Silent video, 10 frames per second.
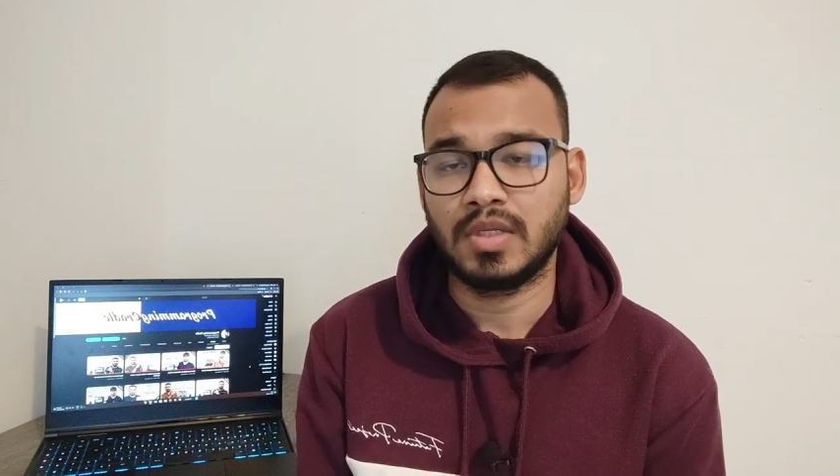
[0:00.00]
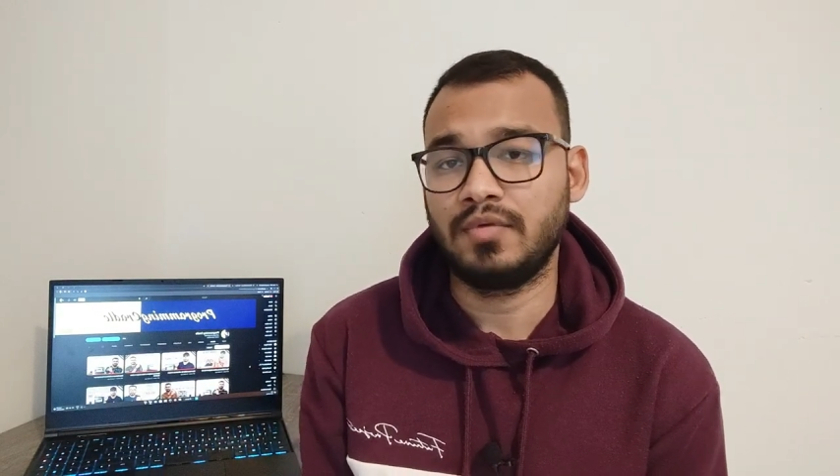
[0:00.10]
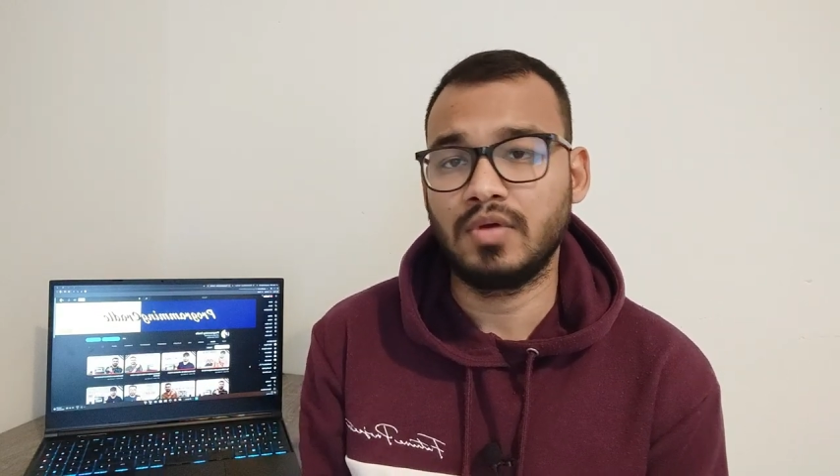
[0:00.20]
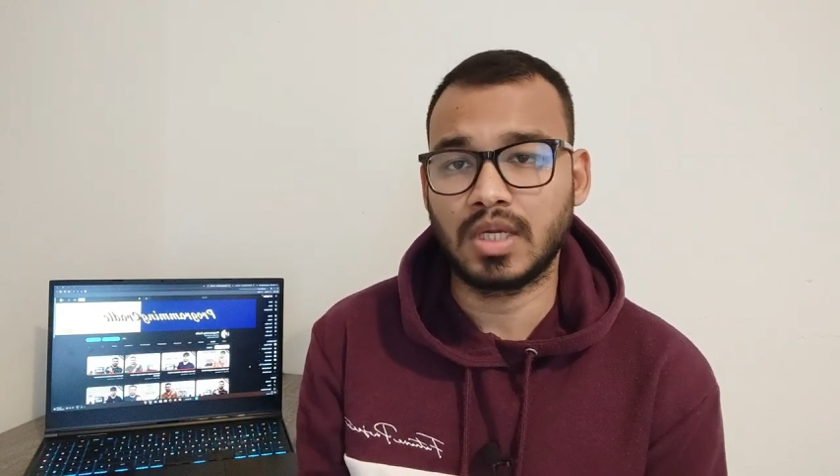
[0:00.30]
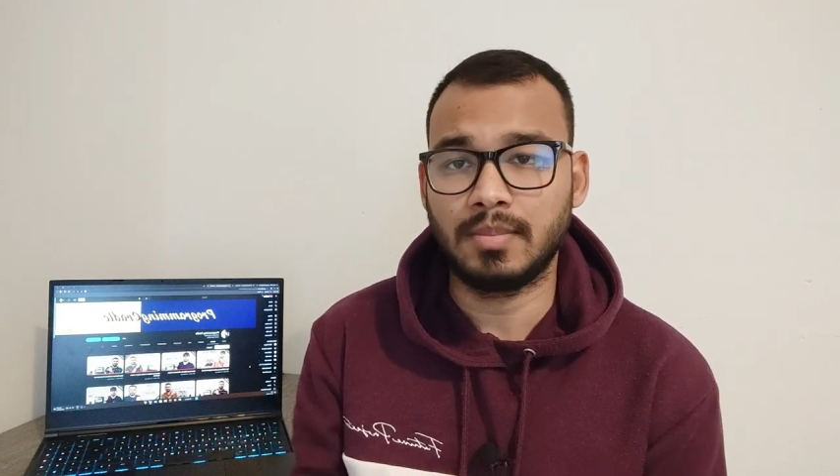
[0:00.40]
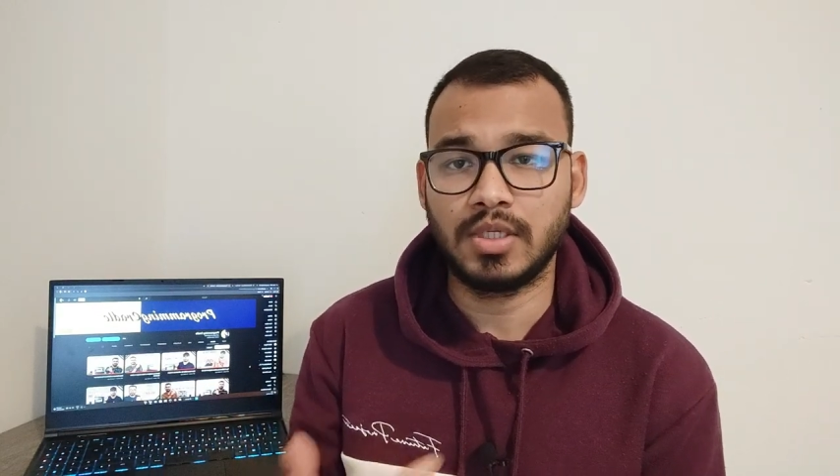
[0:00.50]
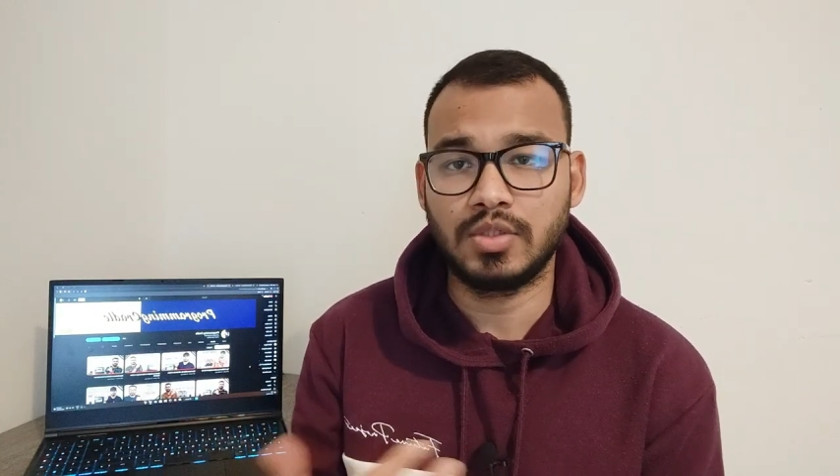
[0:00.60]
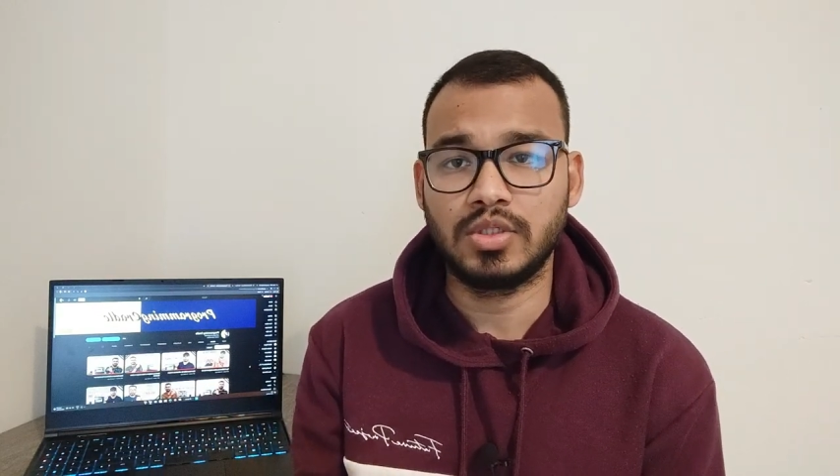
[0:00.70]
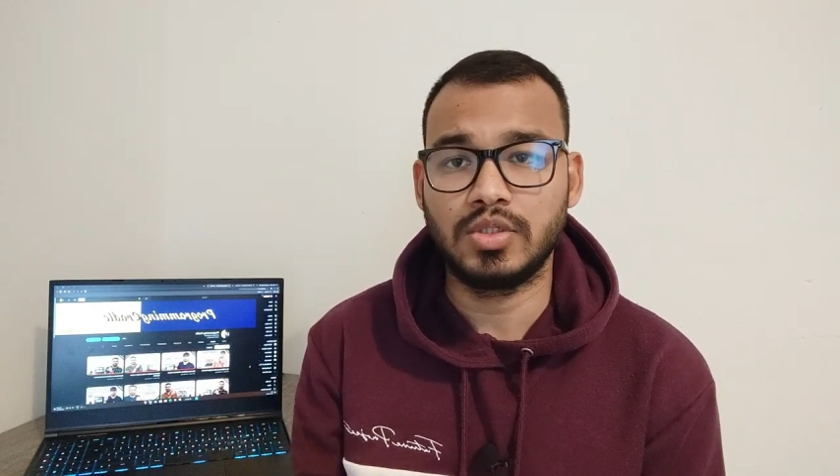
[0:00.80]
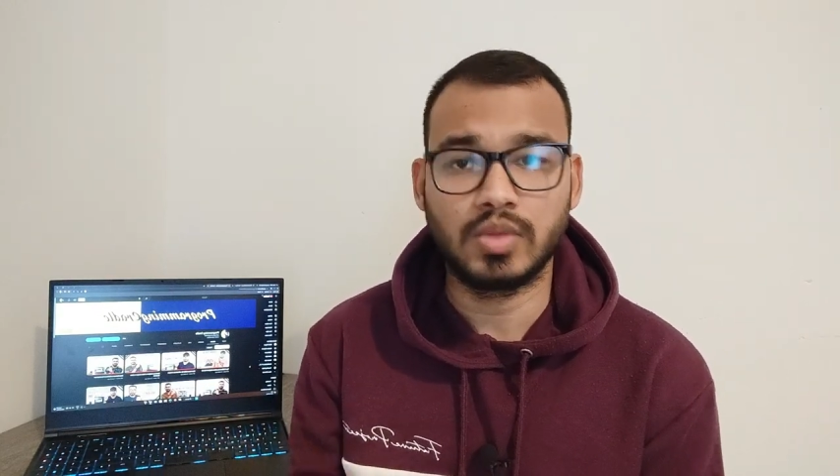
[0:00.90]
If you are coming
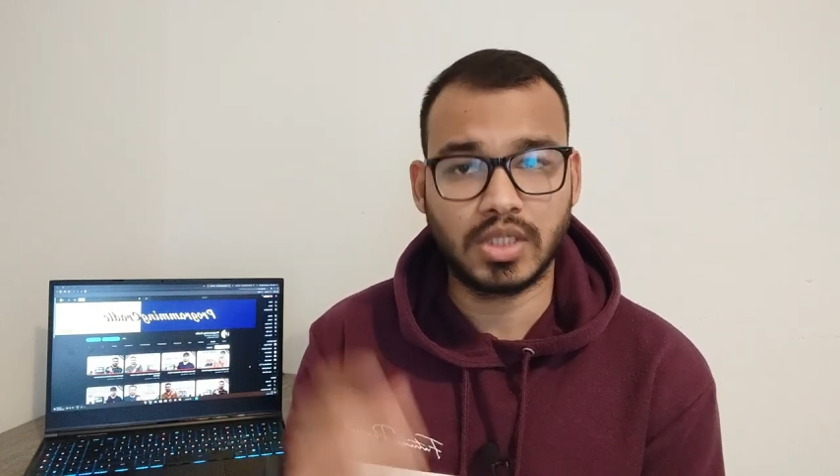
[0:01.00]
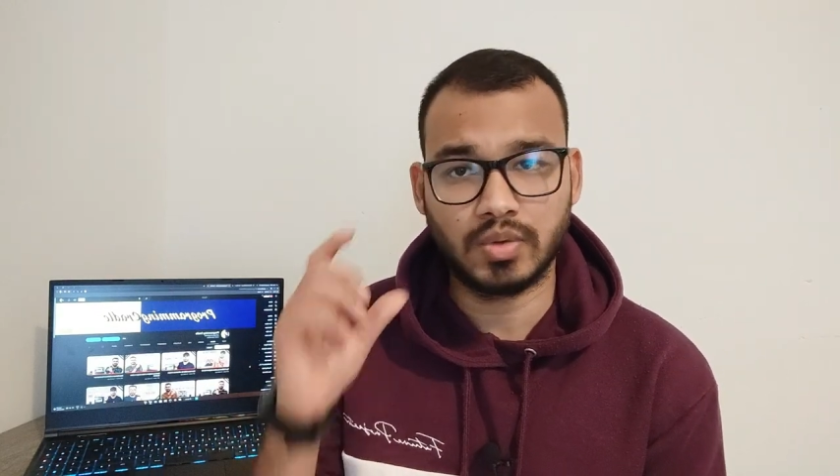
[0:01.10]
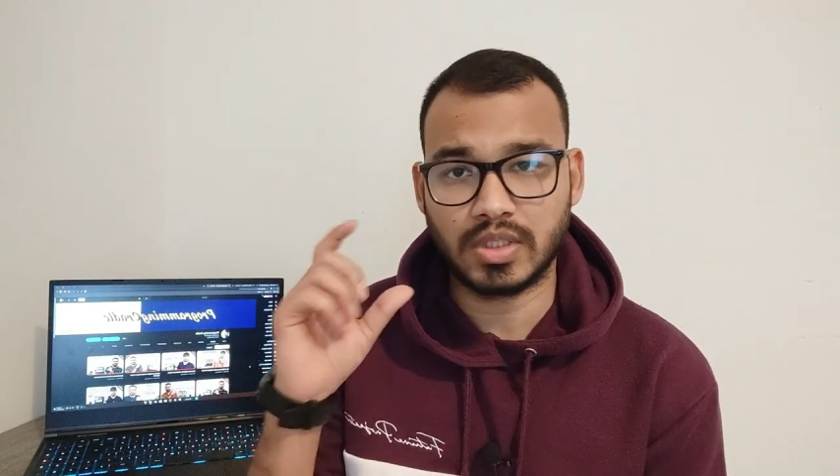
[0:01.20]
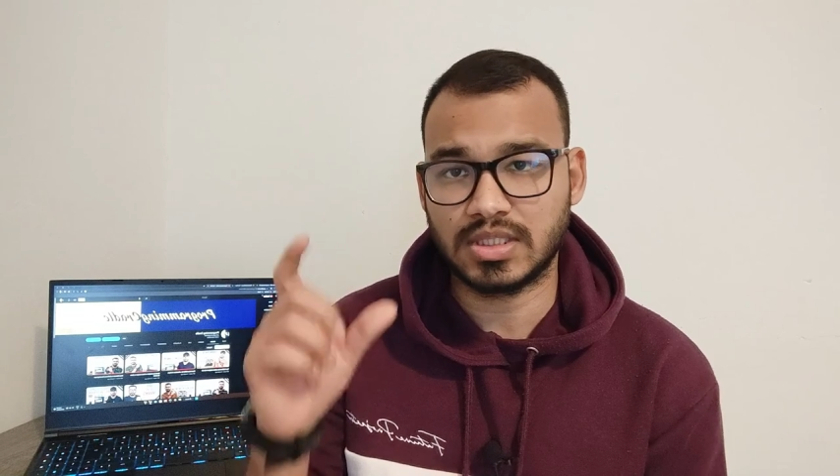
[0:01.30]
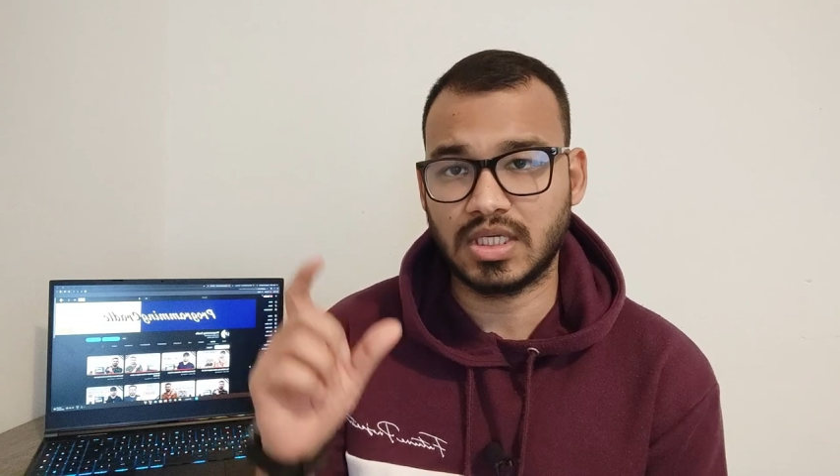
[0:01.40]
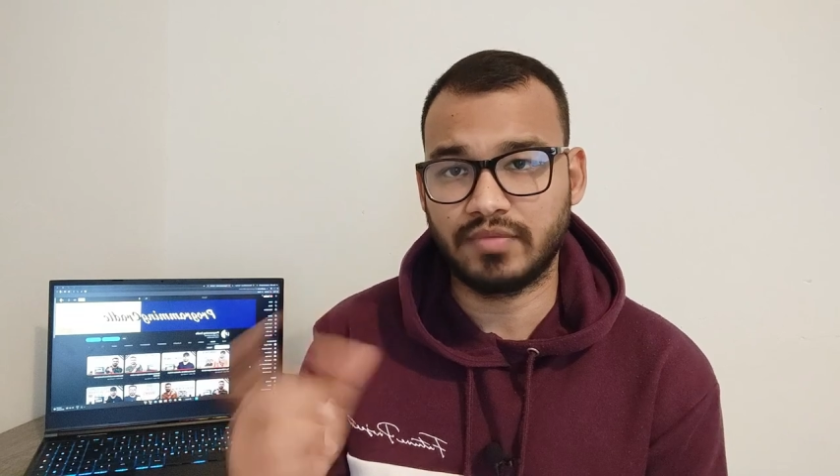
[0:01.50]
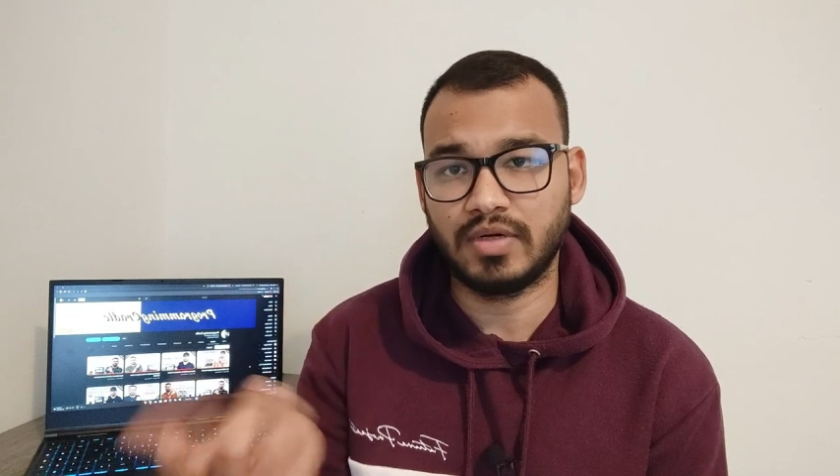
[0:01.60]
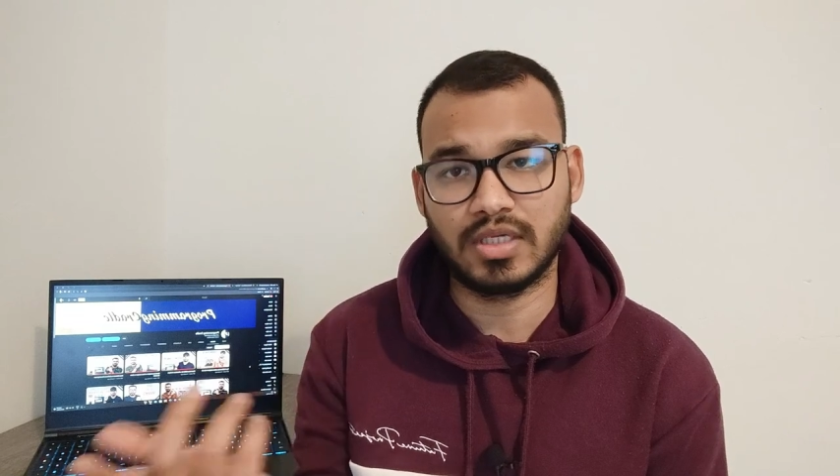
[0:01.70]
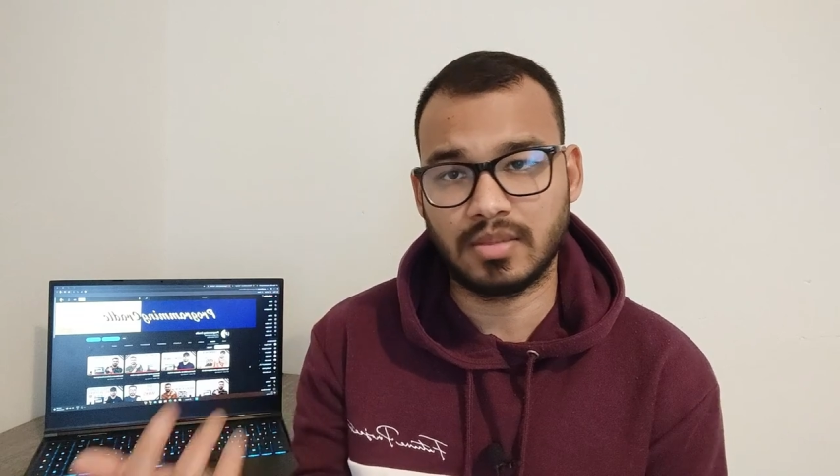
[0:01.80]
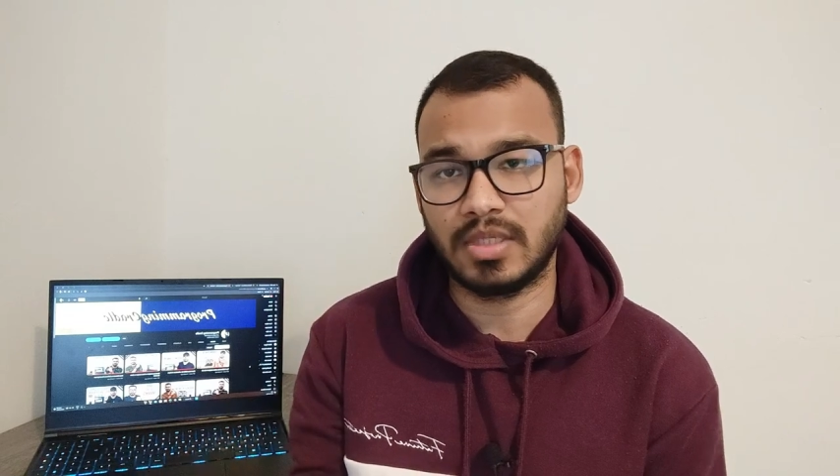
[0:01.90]
to the UK, you can select
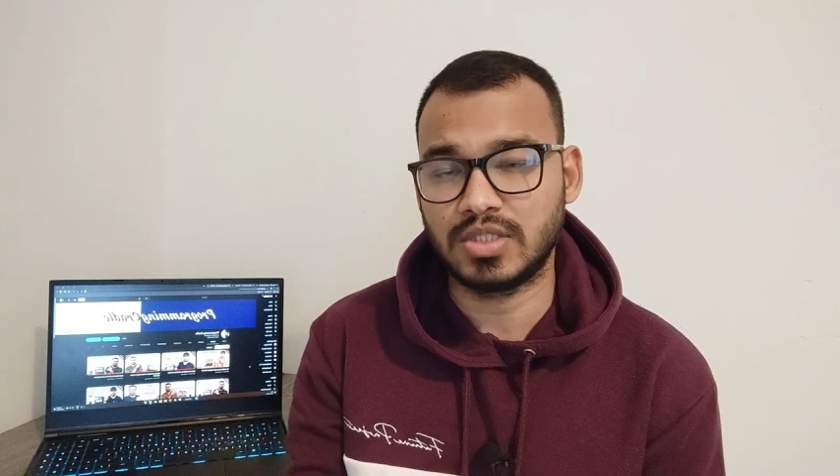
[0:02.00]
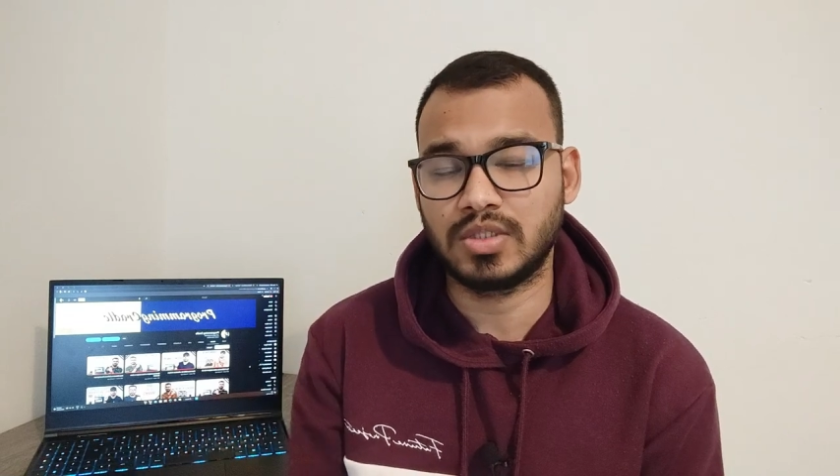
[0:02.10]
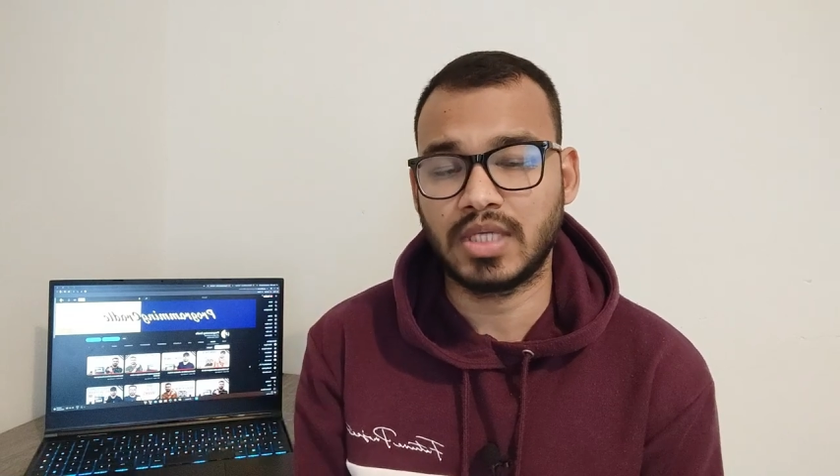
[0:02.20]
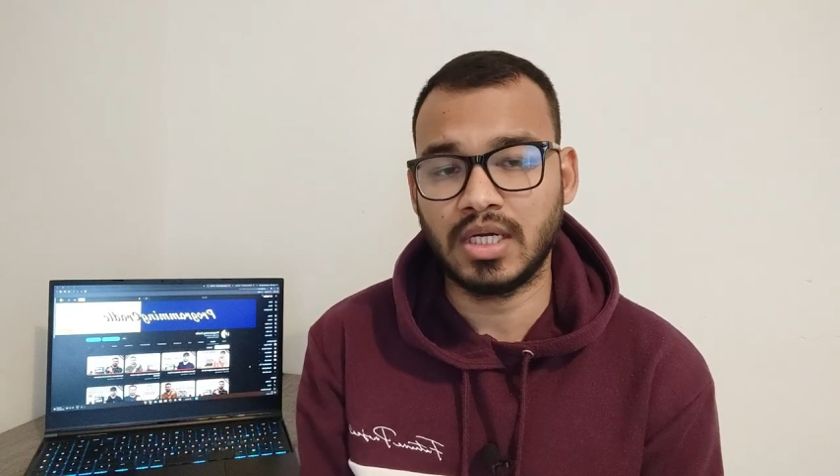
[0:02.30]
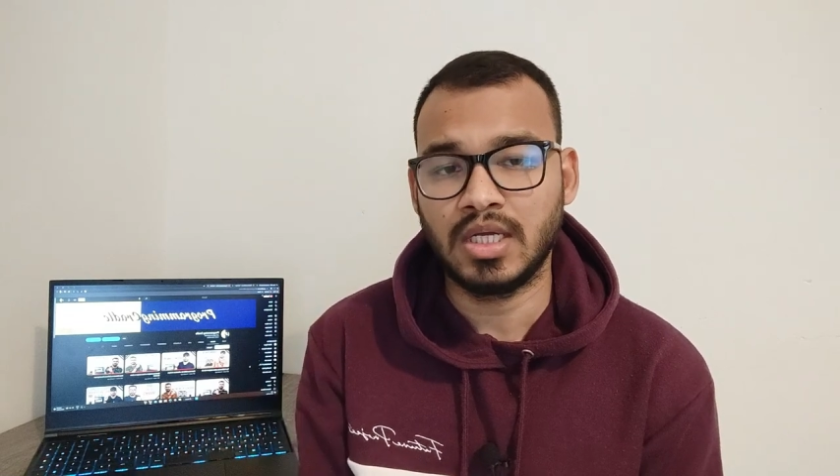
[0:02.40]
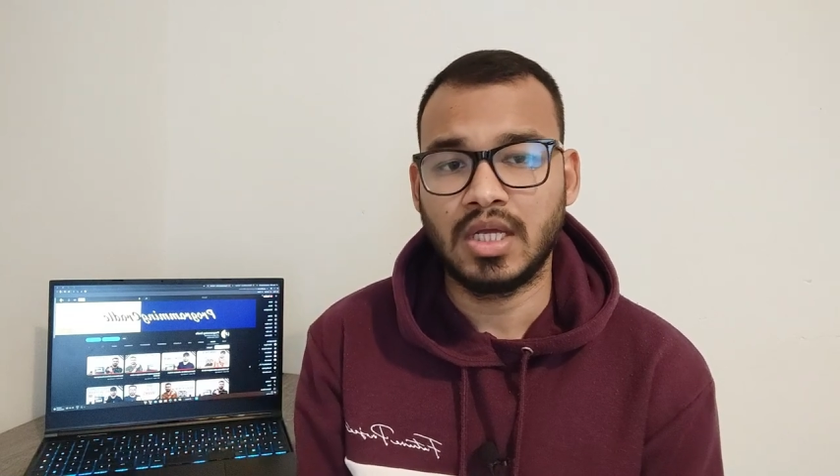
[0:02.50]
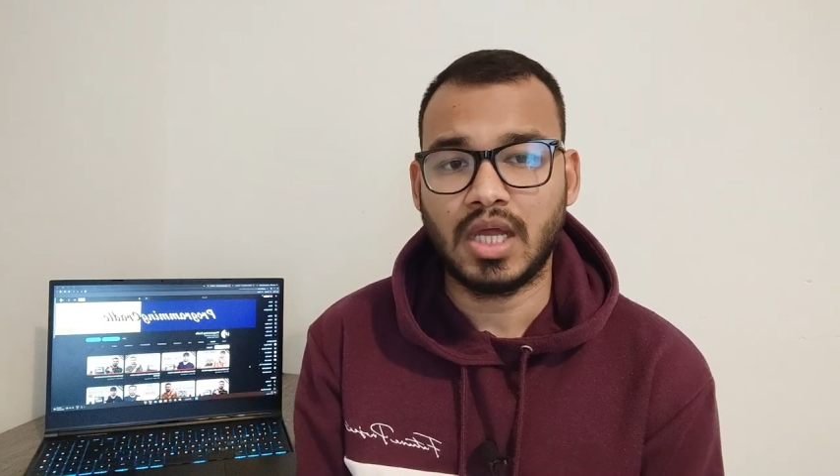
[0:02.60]
filter based on that,